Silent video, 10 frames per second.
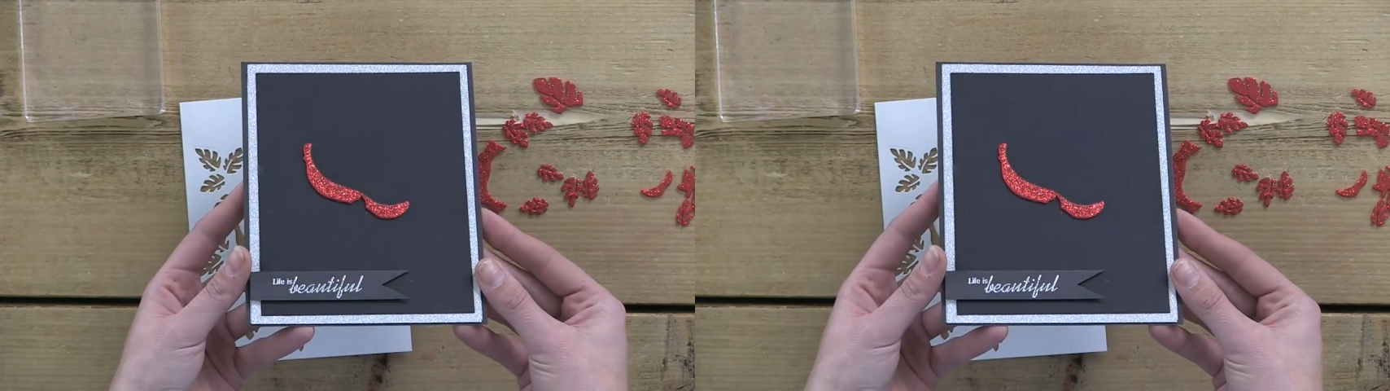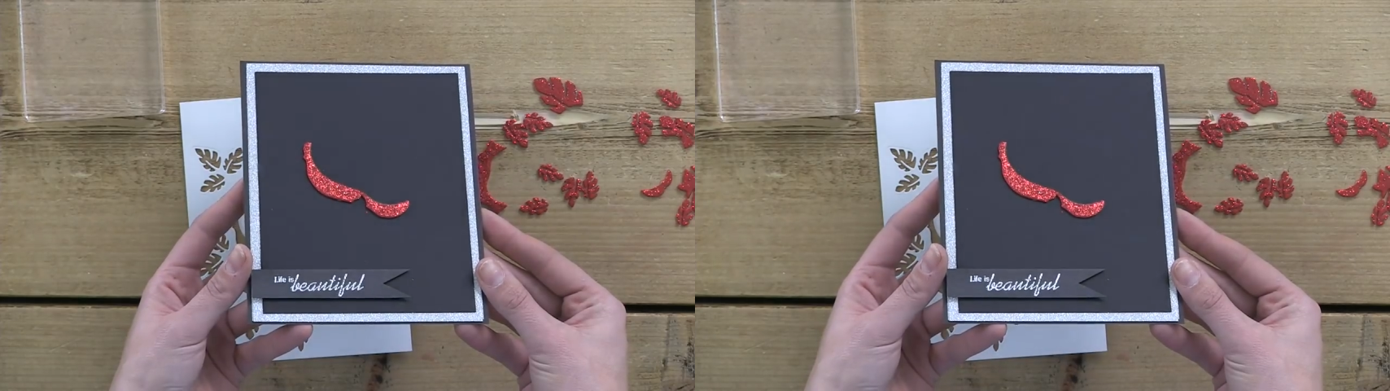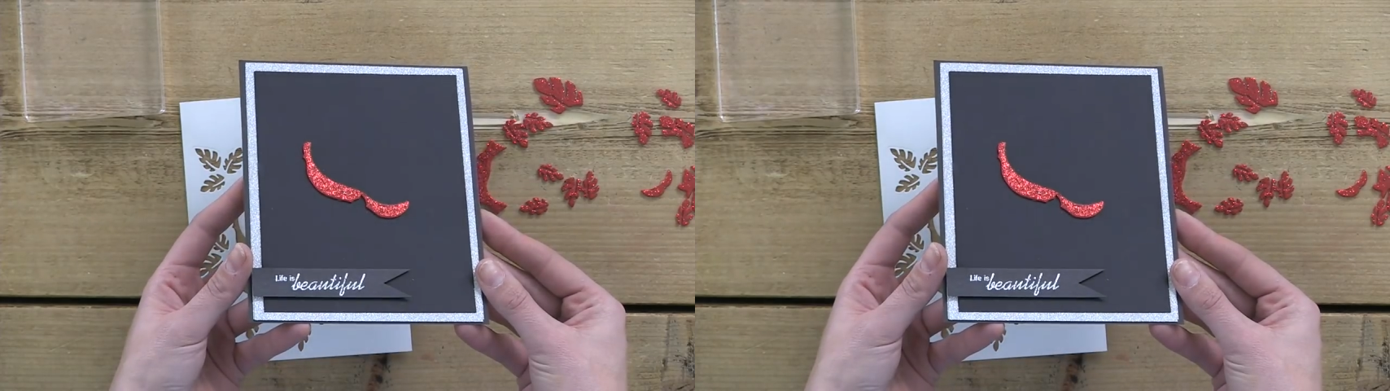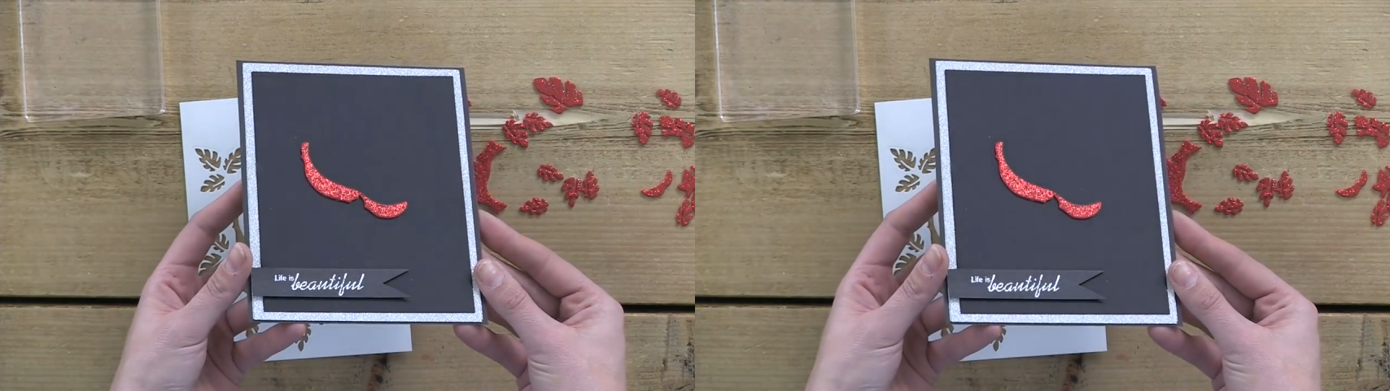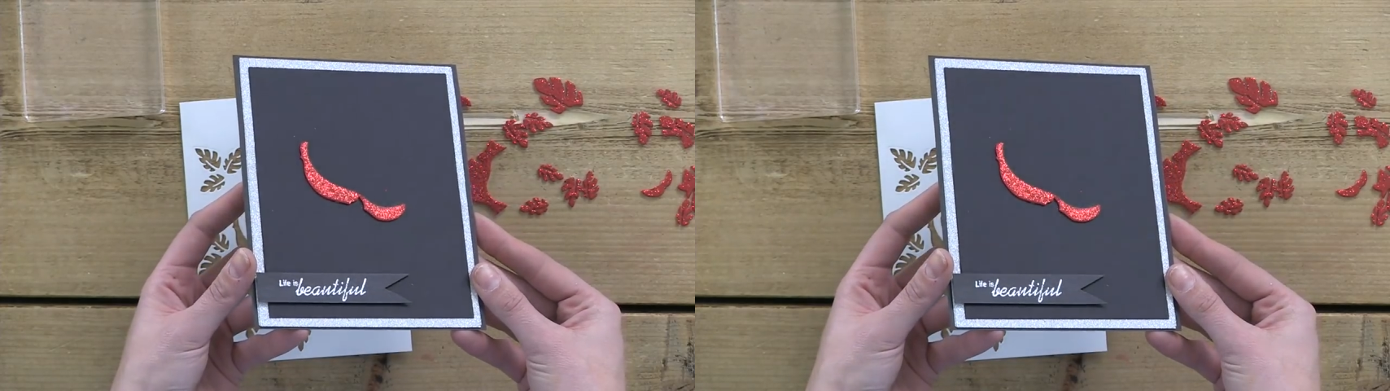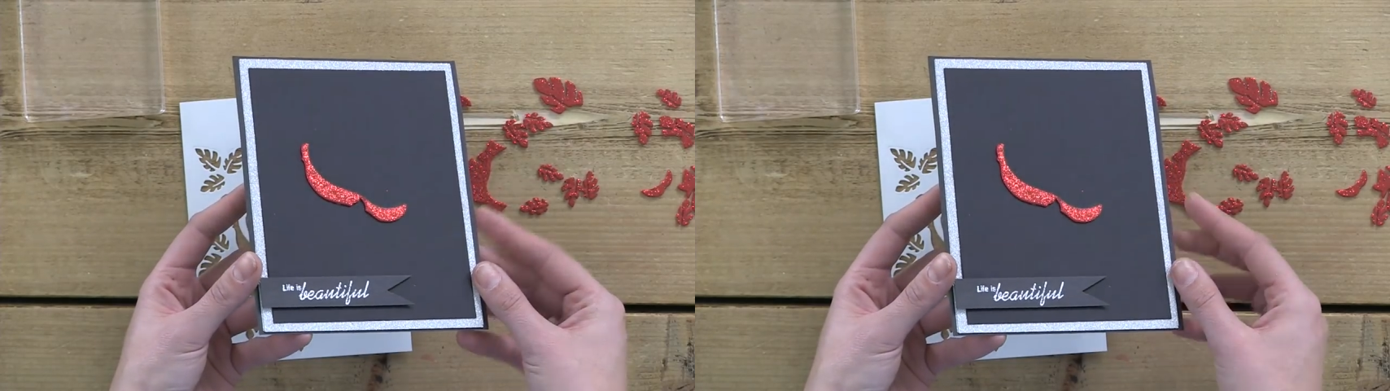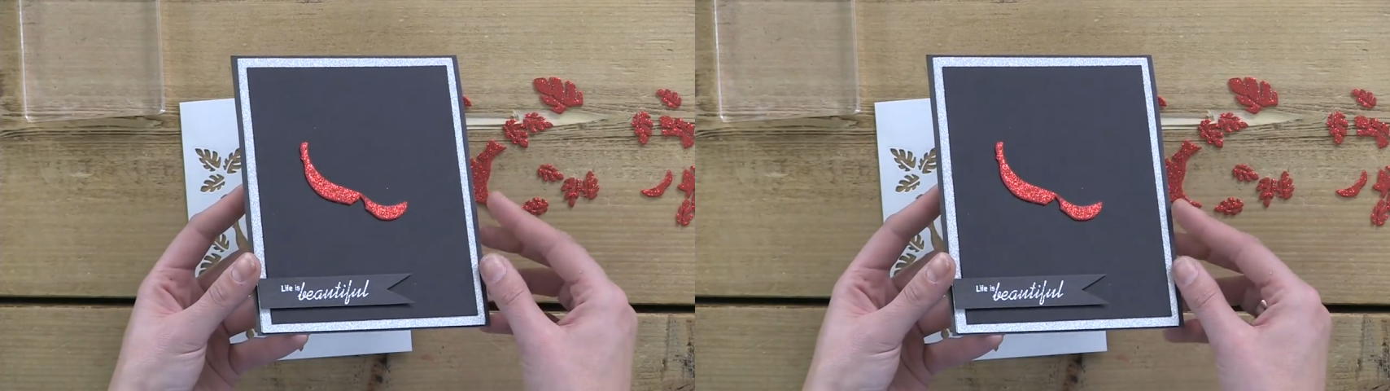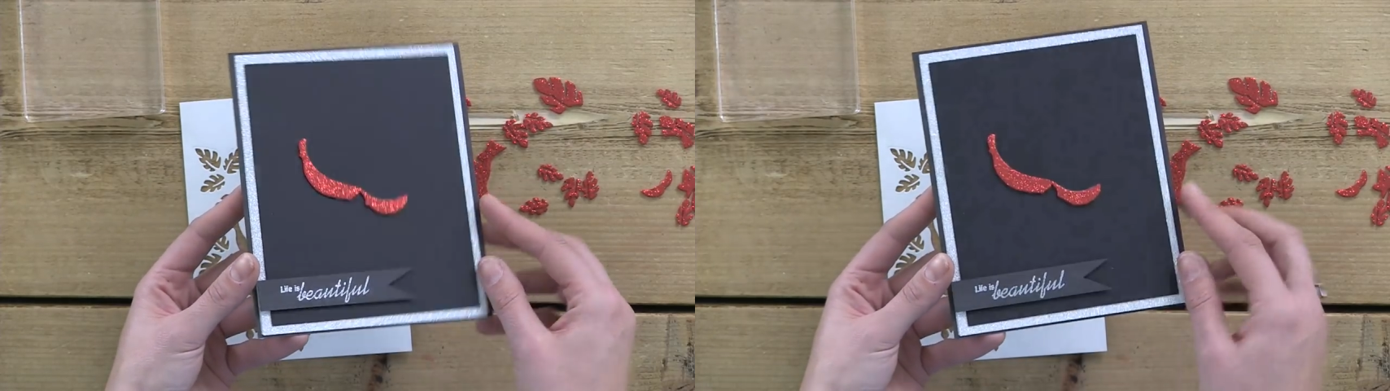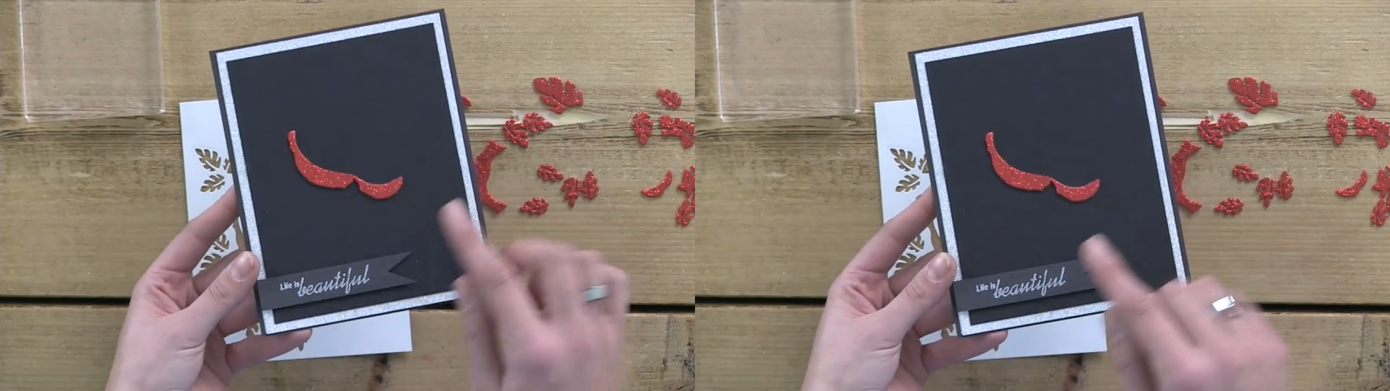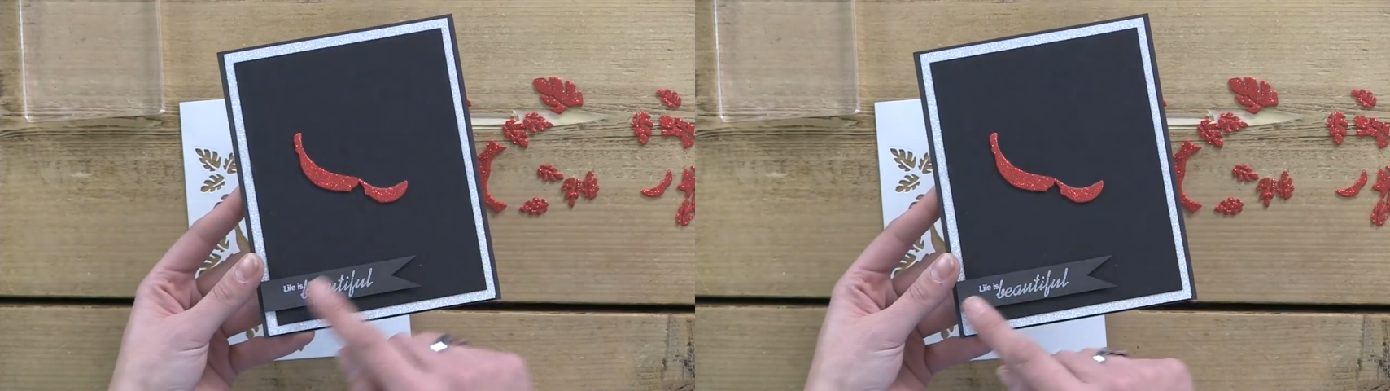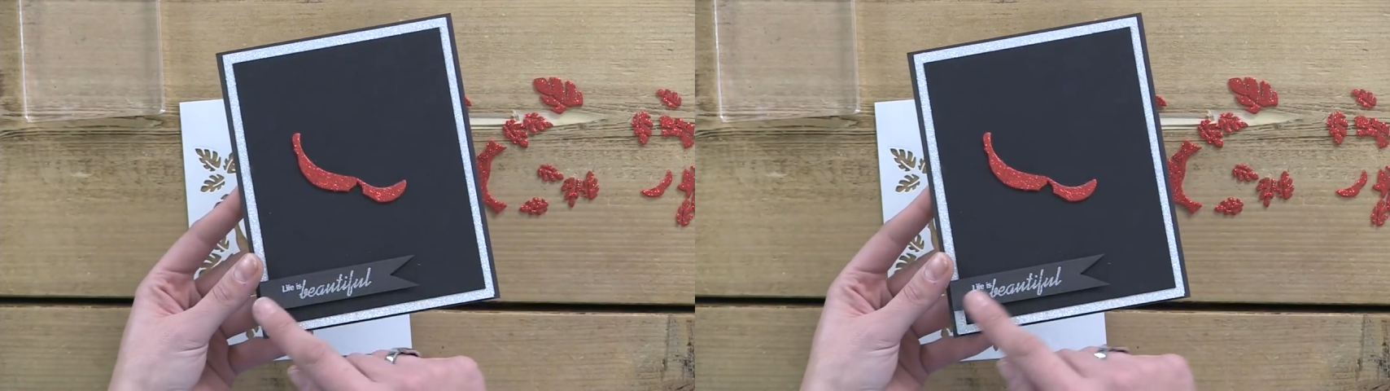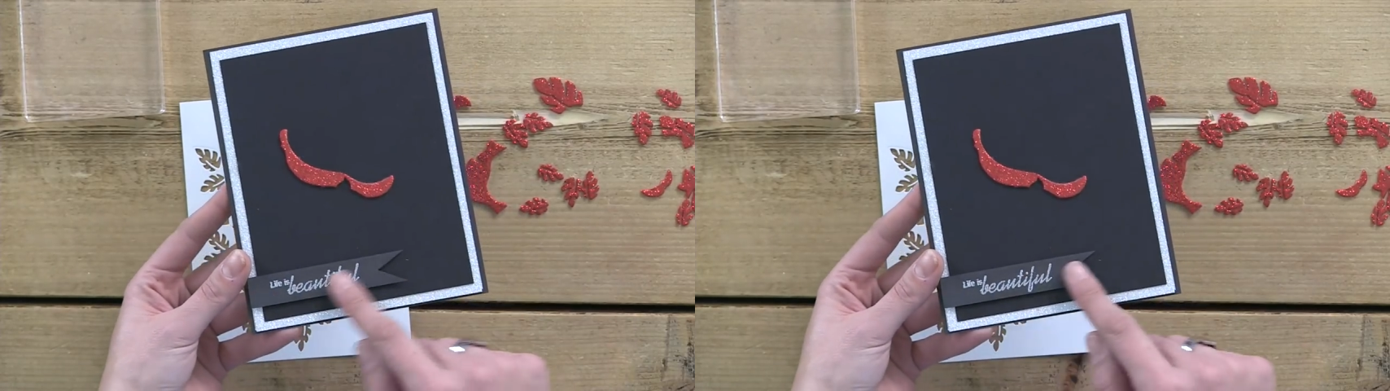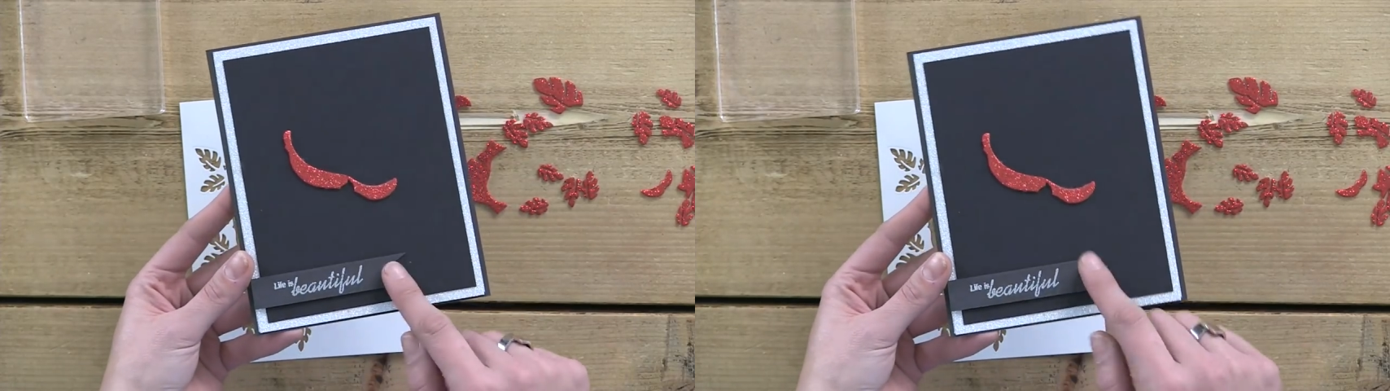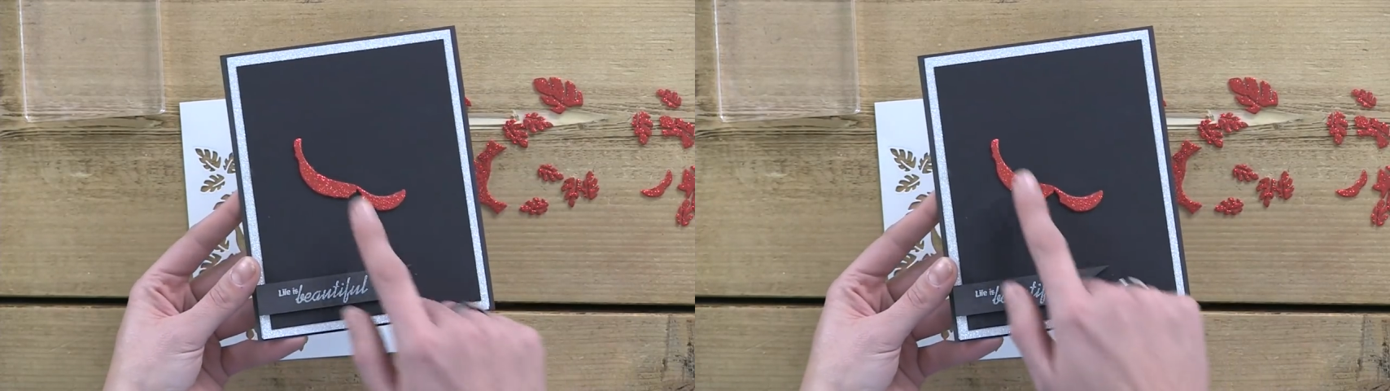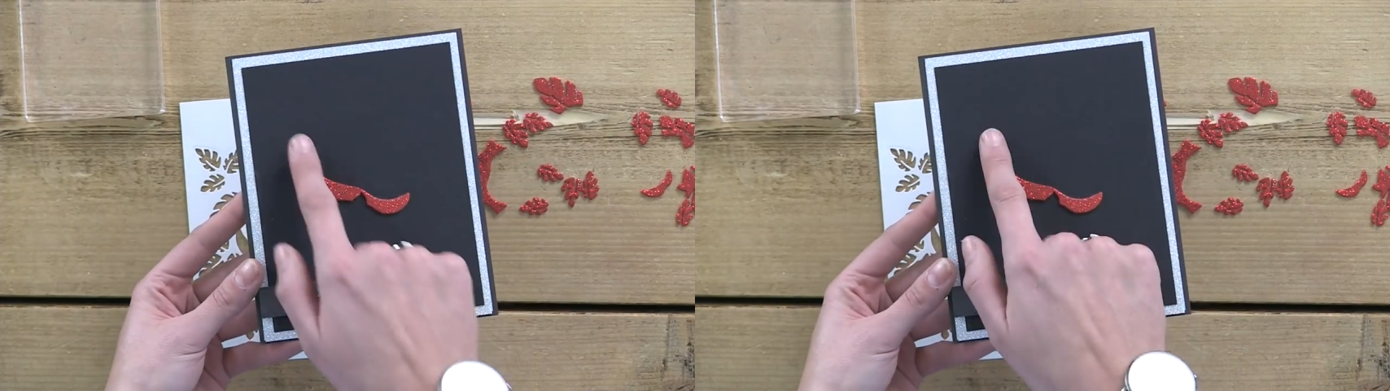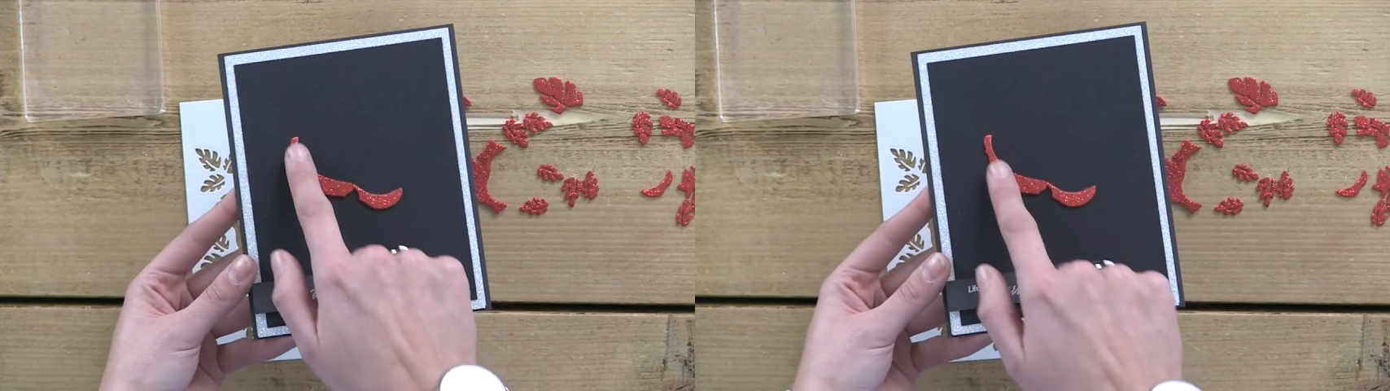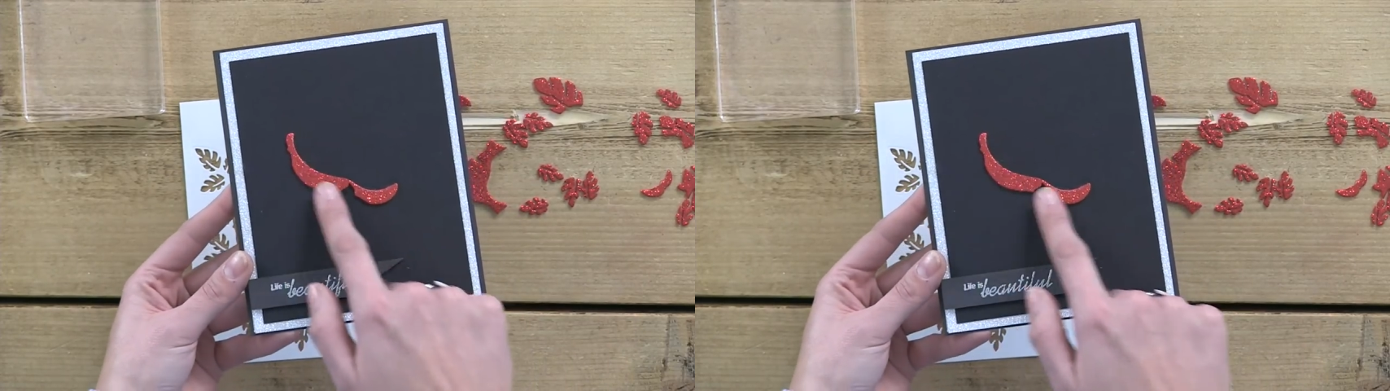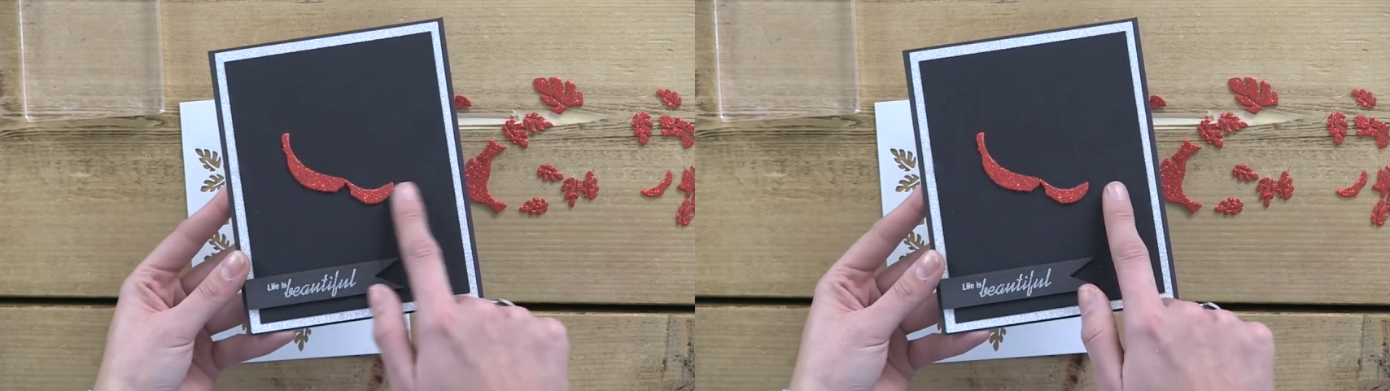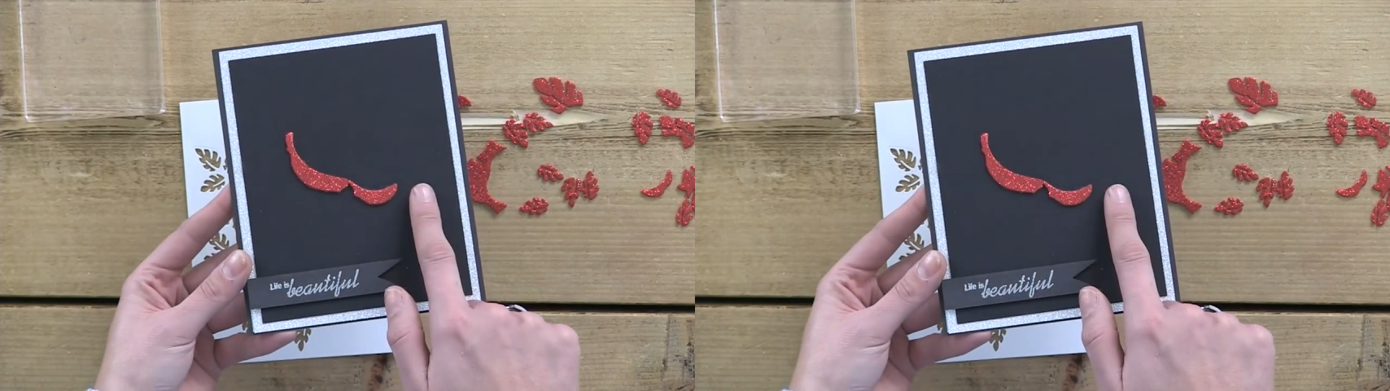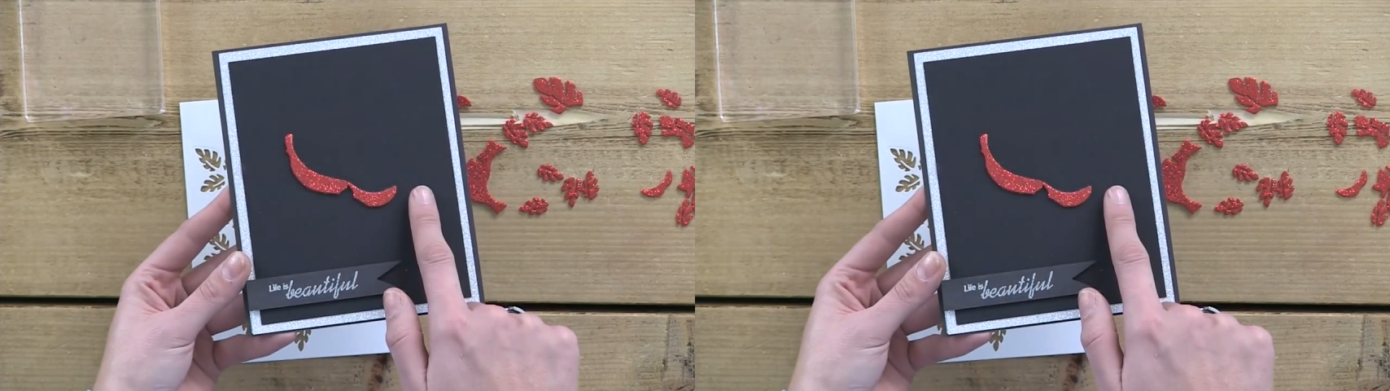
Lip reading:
No face is visible, so there are no lips to read.